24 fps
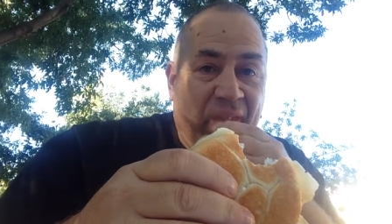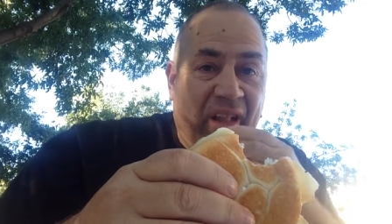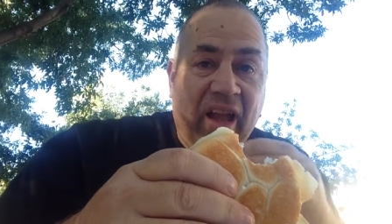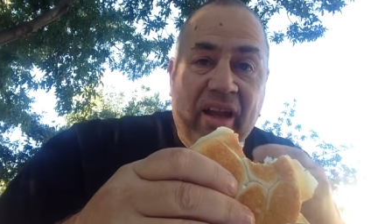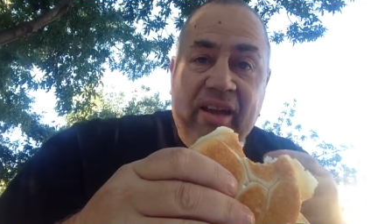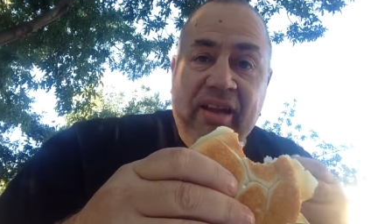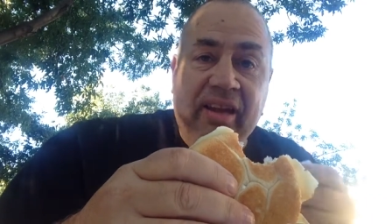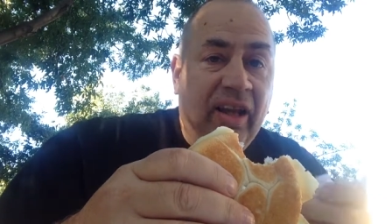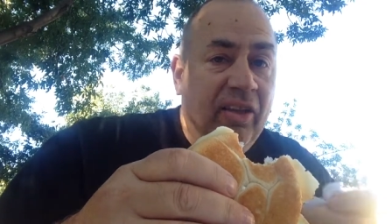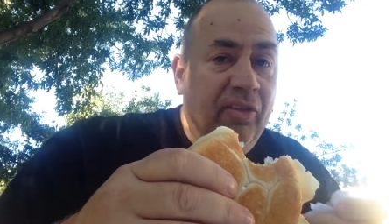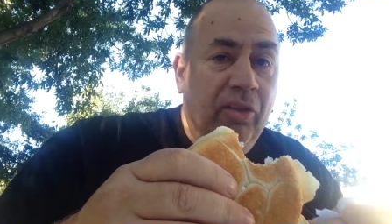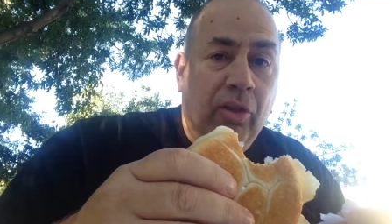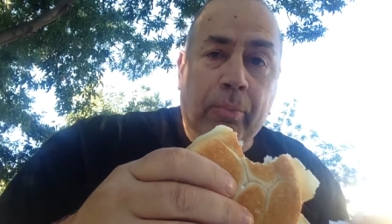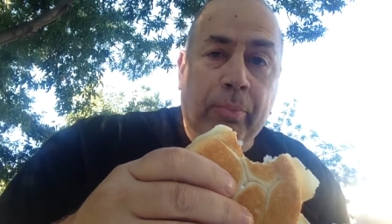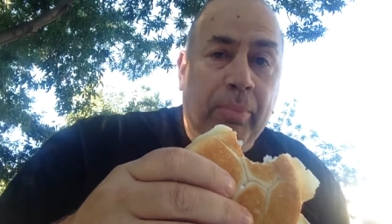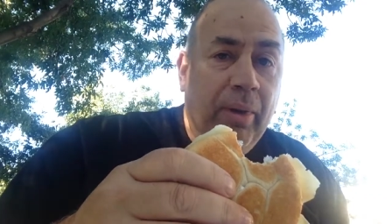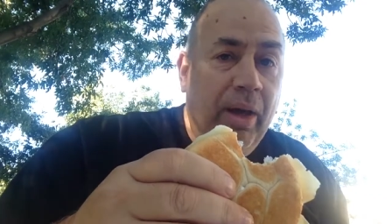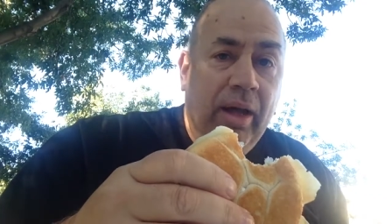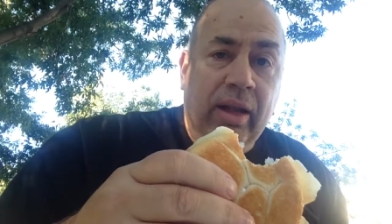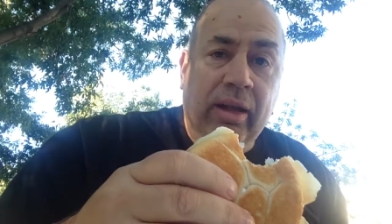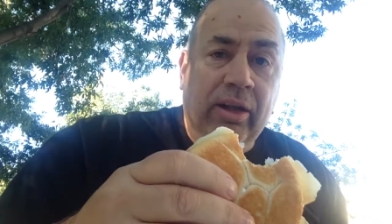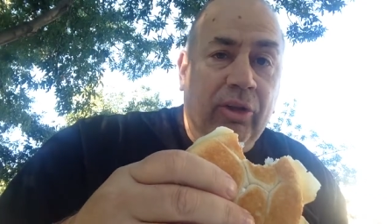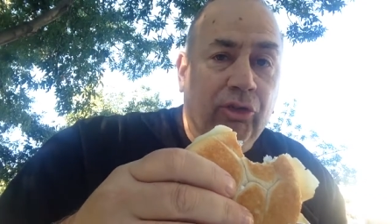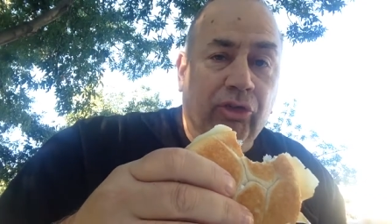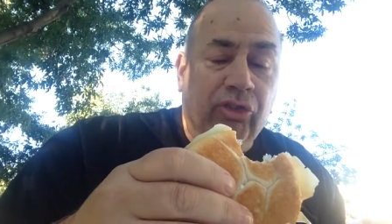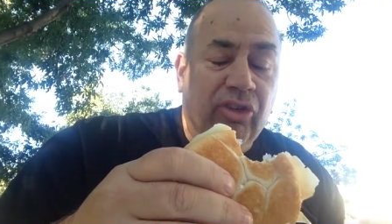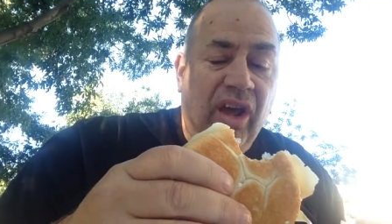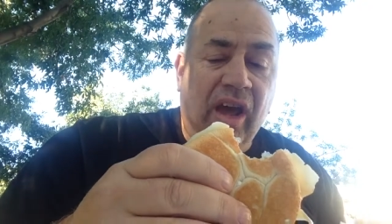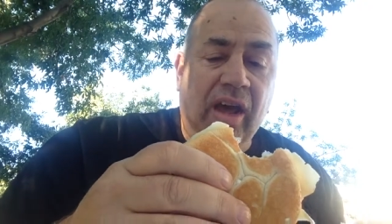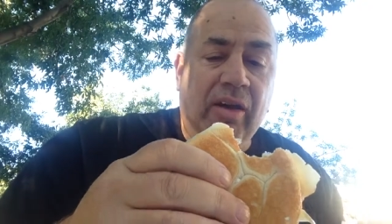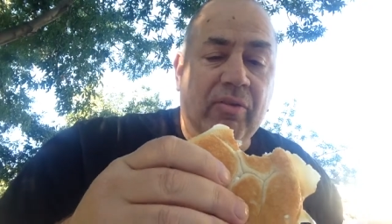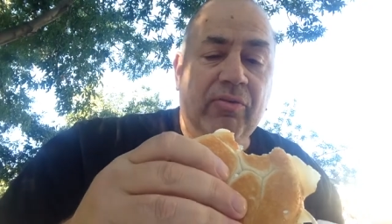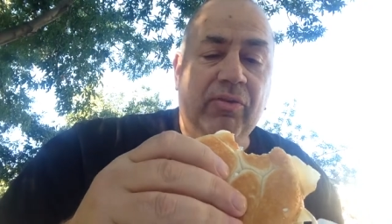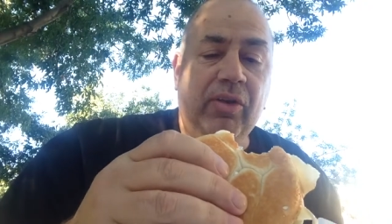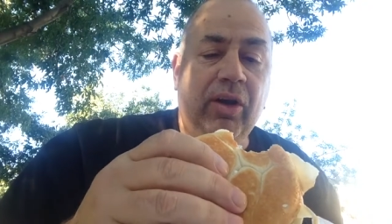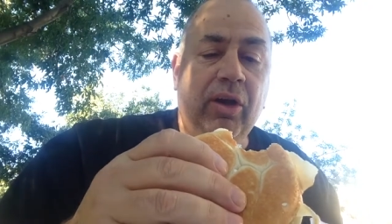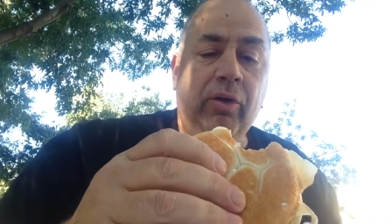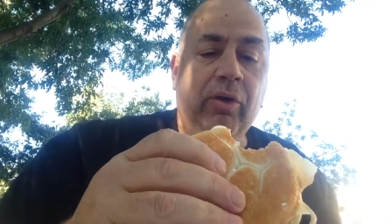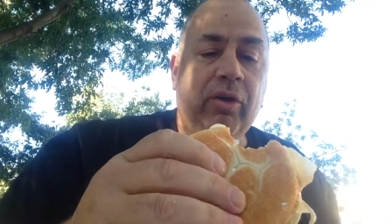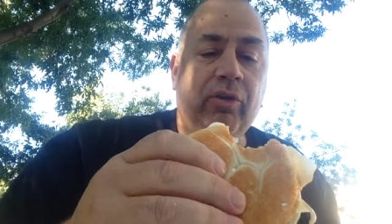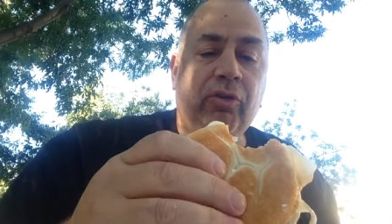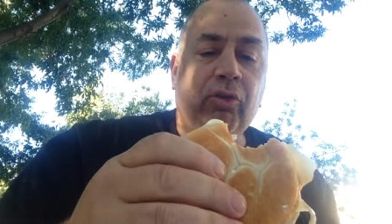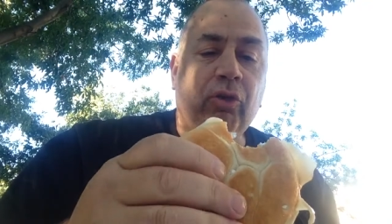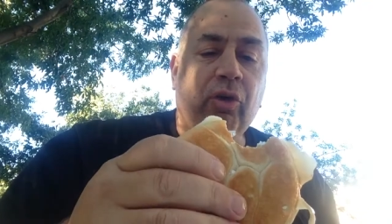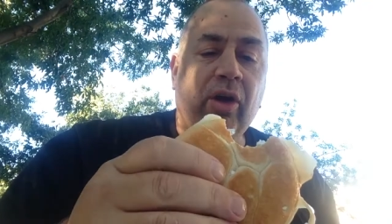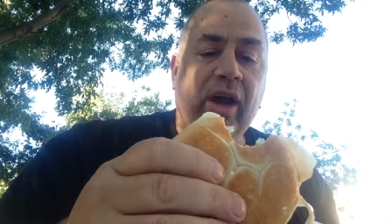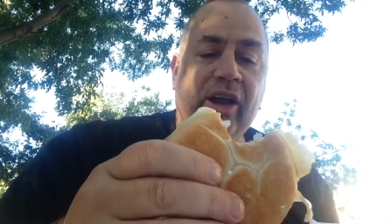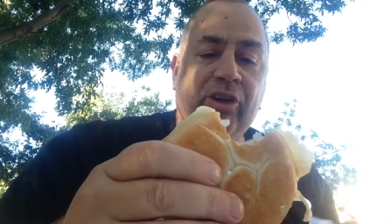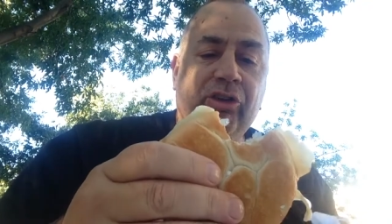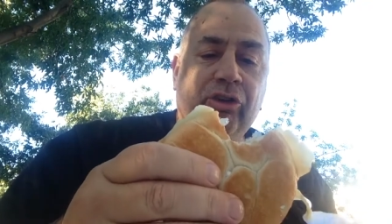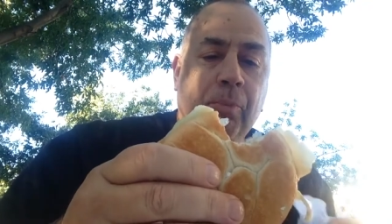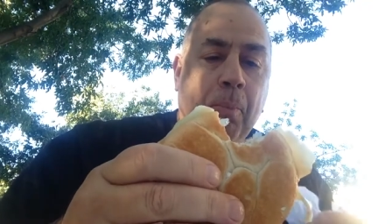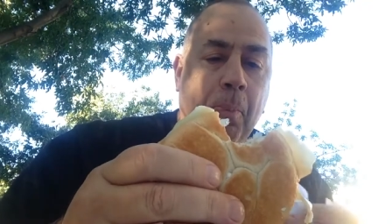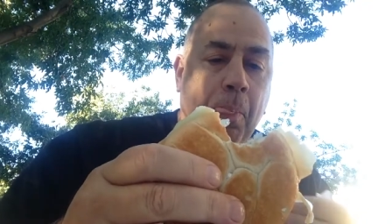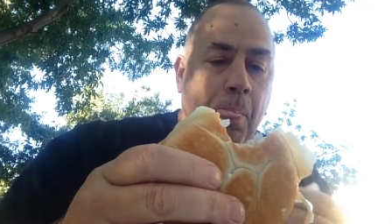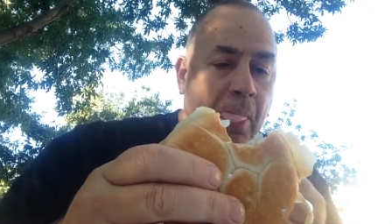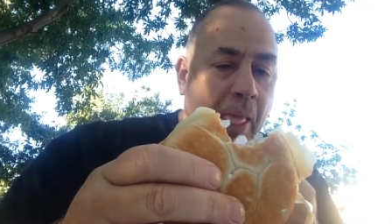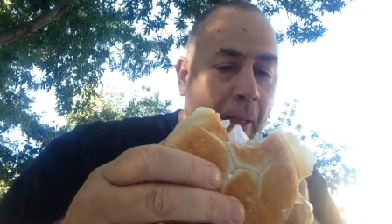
Again, the bun is not very fresh.